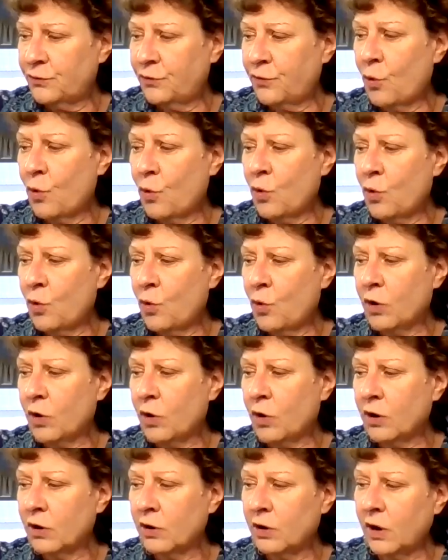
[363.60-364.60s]

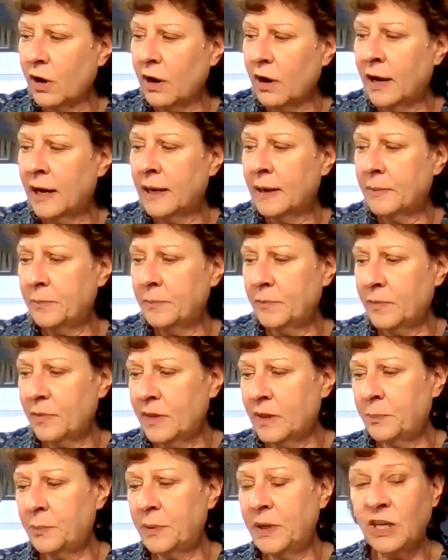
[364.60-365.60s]
for
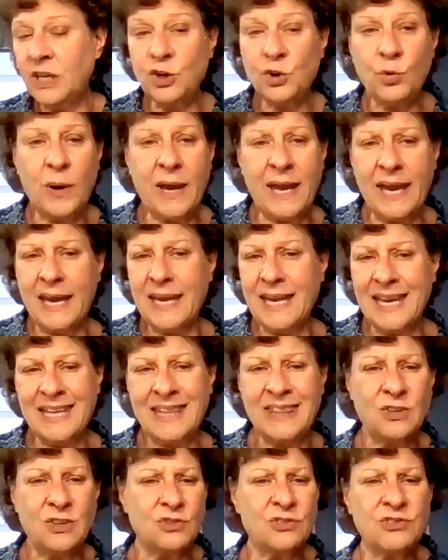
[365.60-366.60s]
the PUA, and
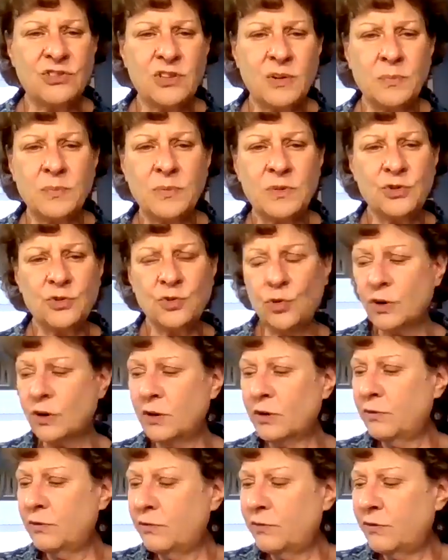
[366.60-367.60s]
there's some sort of,